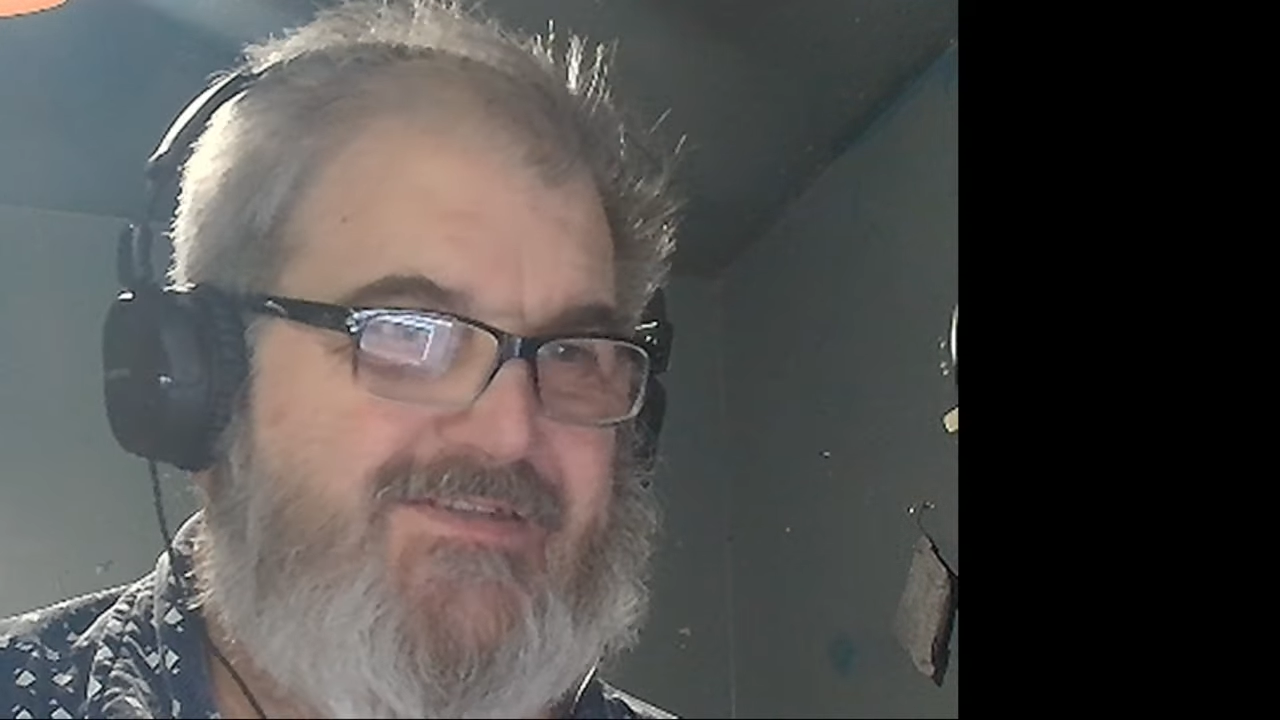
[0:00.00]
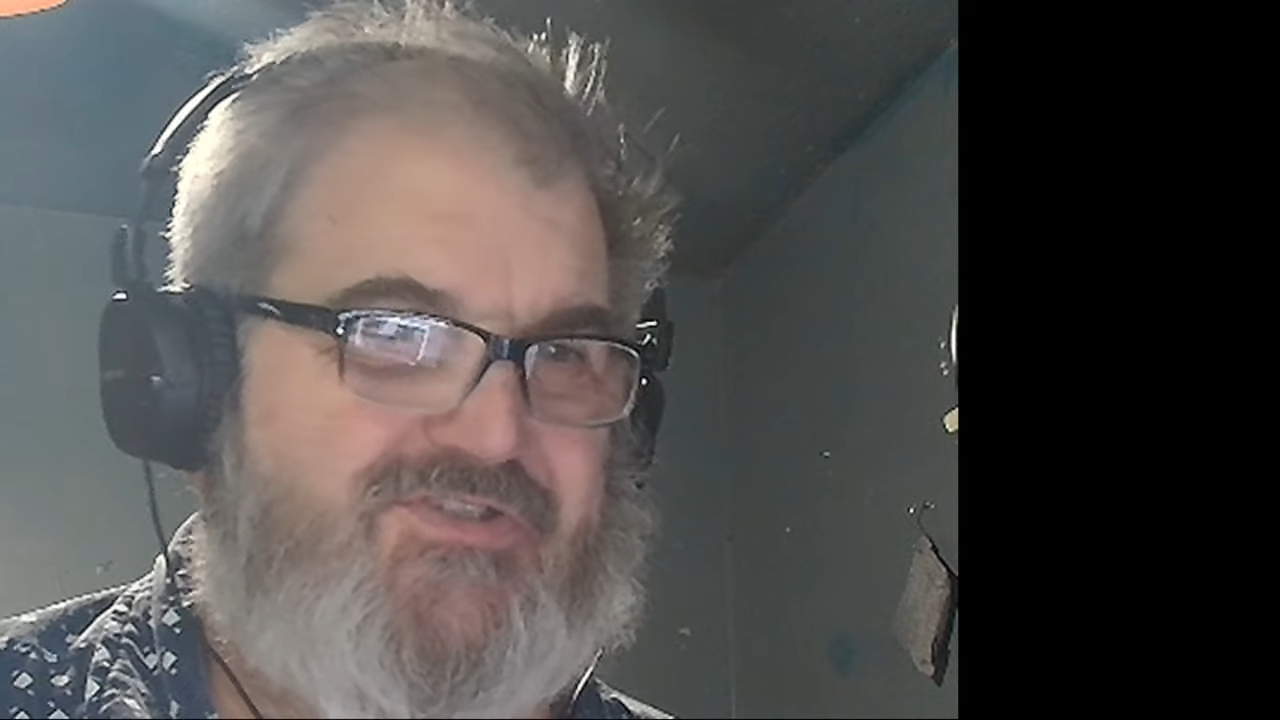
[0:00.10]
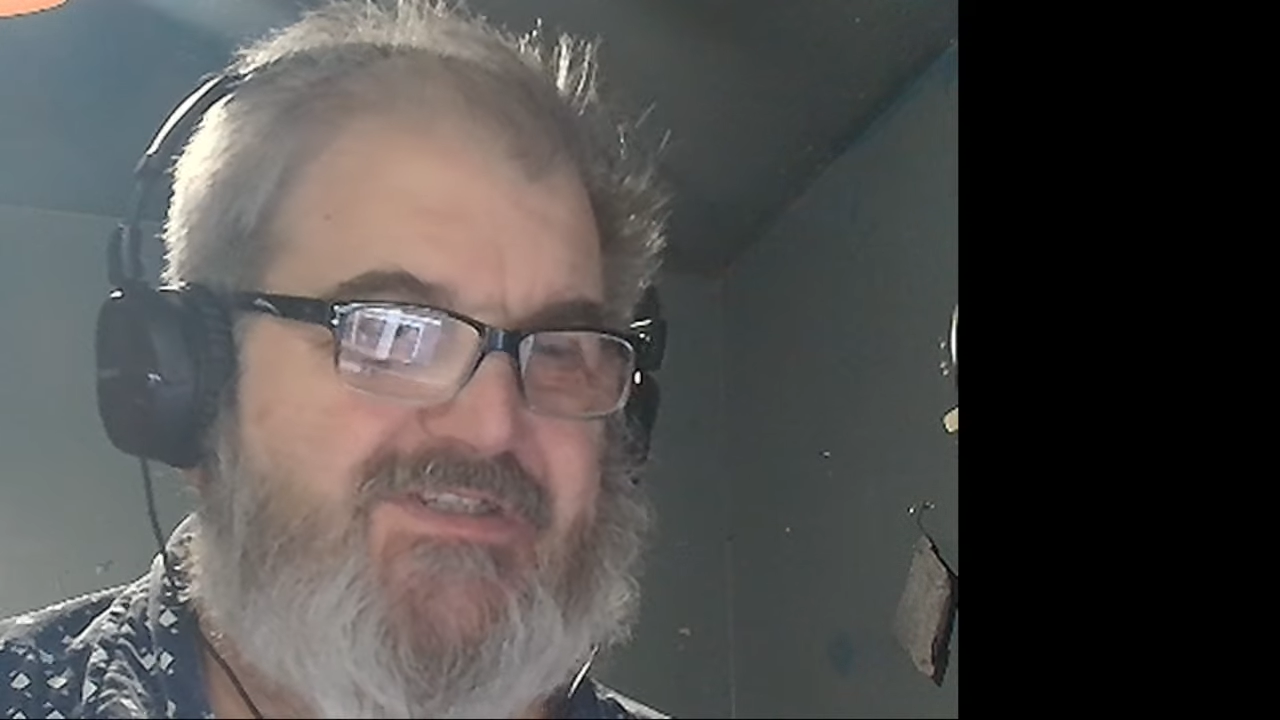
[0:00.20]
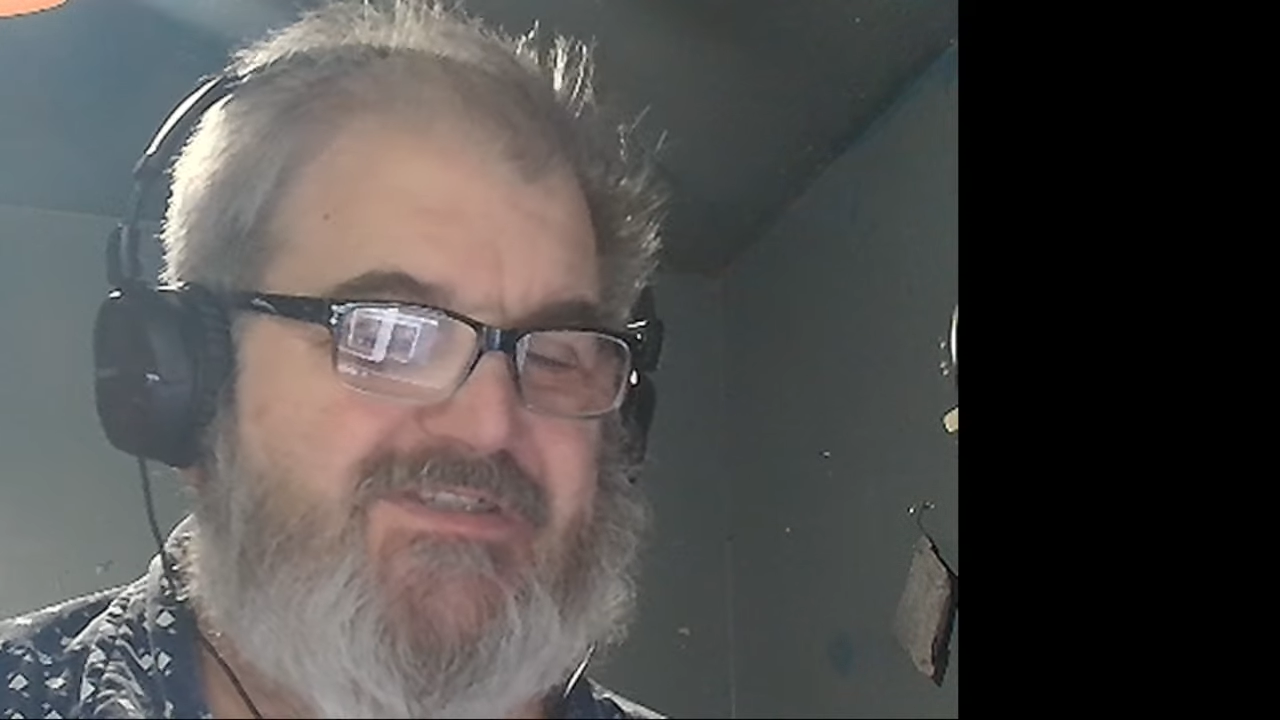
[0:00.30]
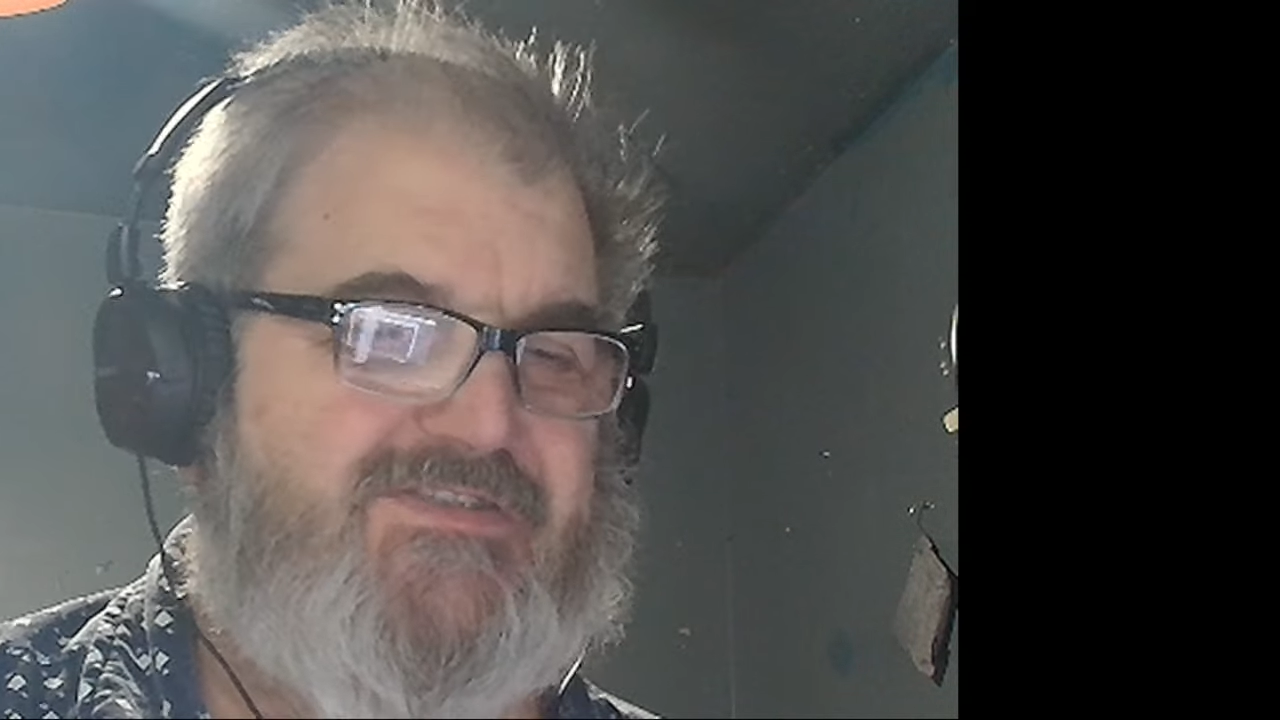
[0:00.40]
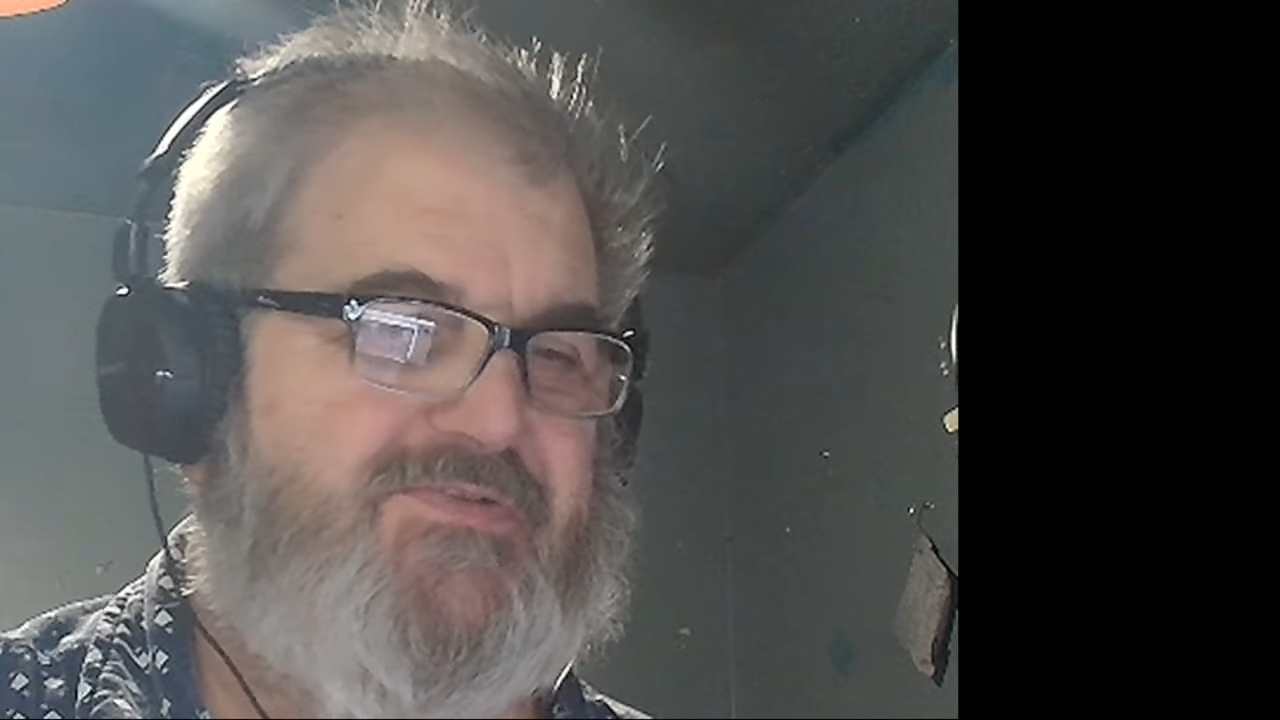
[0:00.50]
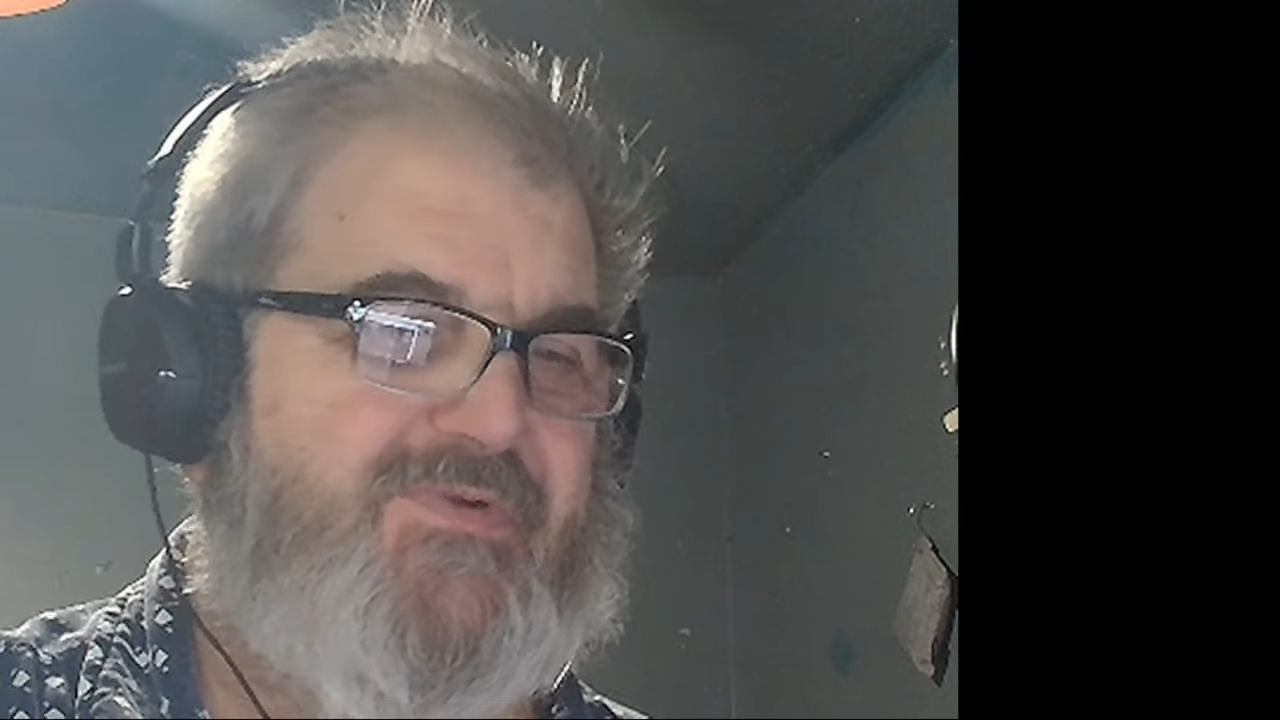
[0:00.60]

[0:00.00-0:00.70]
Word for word: Jeannie C.